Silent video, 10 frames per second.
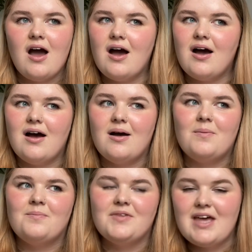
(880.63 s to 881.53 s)

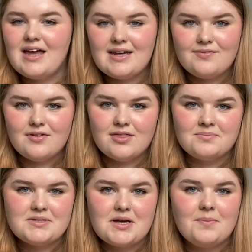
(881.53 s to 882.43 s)
Yeah, leave a
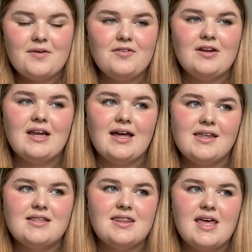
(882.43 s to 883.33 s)
thumbs up if you'd
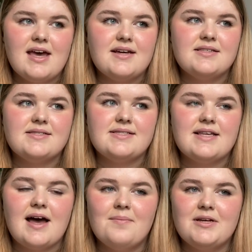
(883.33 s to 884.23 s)
like this,
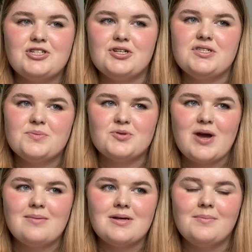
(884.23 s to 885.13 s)
and make sure you
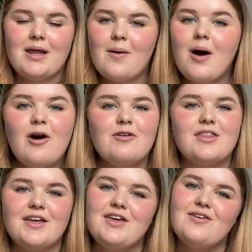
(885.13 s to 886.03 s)
subscribe down below. Oh,
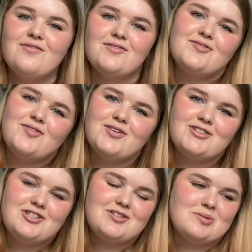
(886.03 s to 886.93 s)
thank you for
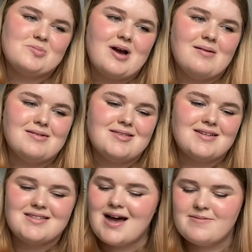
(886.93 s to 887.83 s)
400 subscribers,
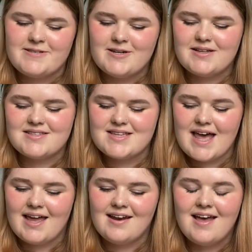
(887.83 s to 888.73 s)
that's absolutely
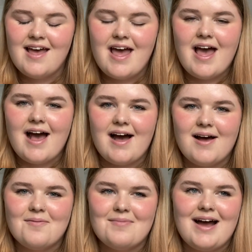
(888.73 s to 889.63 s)
insane.
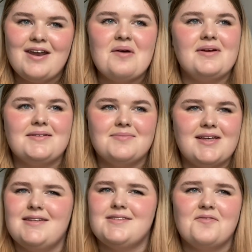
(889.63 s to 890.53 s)
I know it
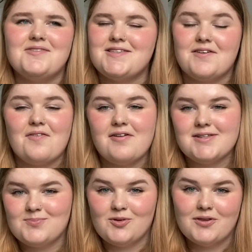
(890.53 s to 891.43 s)
is obviously a very
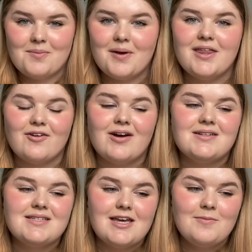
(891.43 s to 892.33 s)
small number in the
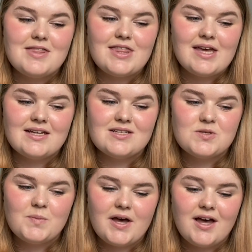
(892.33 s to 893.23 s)
grand scheme of
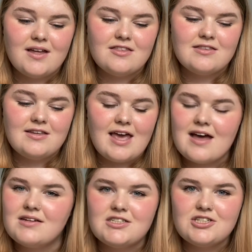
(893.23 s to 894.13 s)
things, but
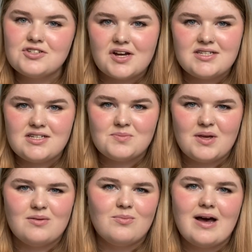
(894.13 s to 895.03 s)
yeah, it's just crazy to
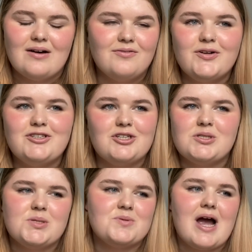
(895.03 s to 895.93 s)
me. Wow,
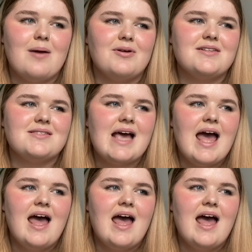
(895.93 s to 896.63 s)
400 subscribers.